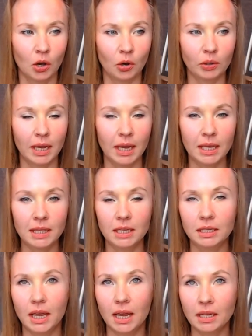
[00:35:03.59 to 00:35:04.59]
okay
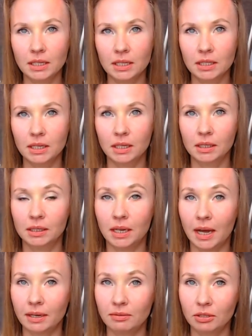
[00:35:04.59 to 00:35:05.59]
the next
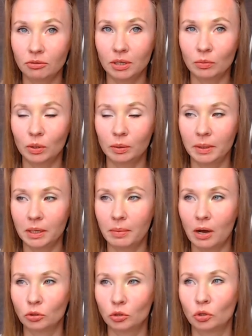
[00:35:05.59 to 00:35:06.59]
live stream will be
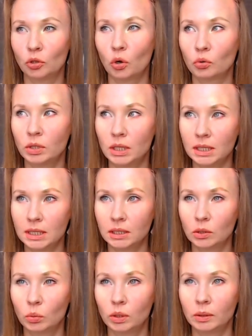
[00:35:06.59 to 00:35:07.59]
about roses
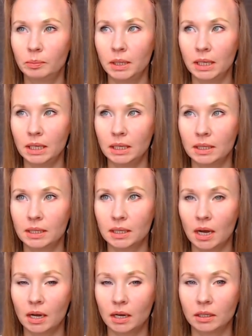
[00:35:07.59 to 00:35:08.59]
it will be
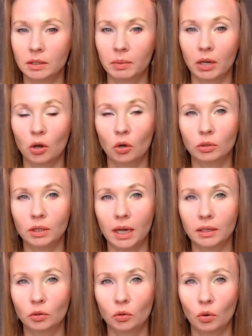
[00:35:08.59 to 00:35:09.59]
inside my
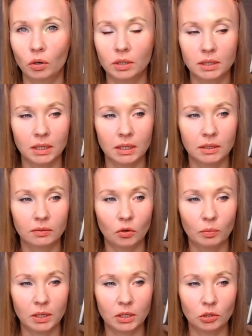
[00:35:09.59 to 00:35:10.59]
online courses
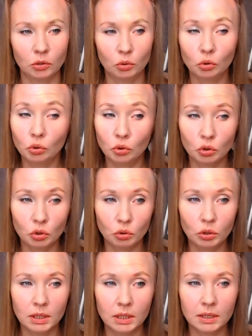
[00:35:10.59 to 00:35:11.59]
for my stu
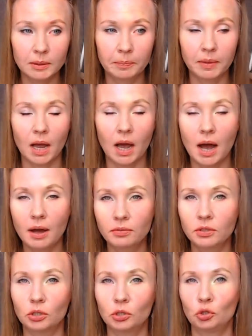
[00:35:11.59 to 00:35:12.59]
students
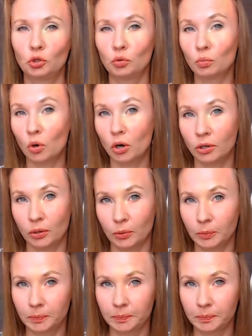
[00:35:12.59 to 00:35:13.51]
after tomorrow